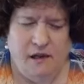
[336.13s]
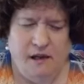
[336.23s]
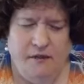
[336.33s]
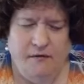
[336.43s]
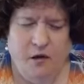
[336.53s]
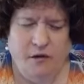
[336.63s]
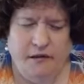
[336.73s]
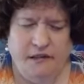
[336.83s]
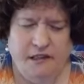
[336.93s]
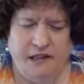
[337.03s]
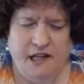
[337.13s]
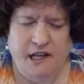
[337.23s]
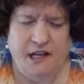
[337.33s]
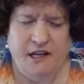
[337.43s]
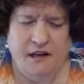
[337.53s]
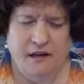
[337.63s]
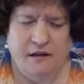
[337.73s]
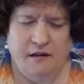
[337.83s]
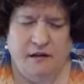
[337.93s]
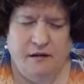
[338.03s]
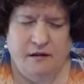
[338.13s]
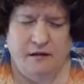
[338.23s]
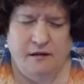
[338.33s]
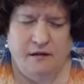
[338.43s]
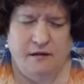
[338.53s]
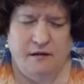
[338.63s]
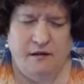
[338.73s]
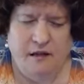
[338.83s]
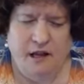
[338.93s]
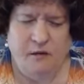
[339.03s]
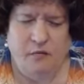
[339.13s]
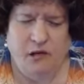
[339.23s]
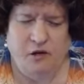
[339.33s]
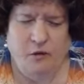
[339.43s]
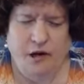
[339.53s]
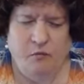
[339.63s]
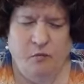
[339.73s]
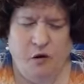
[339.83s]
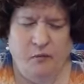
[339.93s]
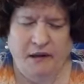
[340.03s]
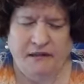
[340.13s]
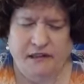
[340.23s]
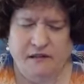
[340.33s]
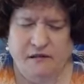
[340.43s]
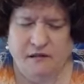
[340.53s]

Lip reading: if you could see the in-between moments